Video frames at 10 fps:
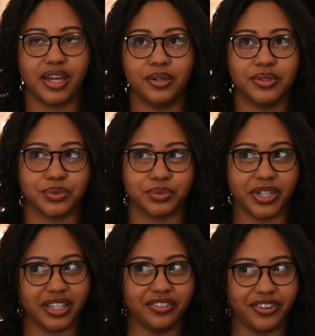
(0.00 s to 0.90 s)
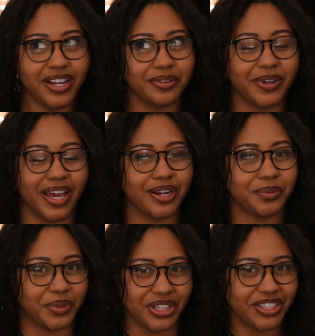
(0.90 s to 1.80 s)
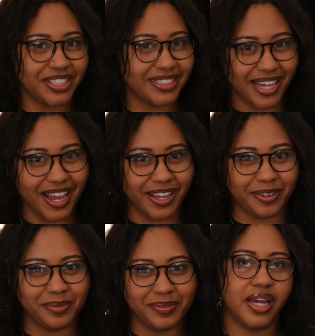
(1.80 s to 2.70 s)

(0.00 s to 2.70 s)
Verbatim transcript: And it was really fun and we had a really good time.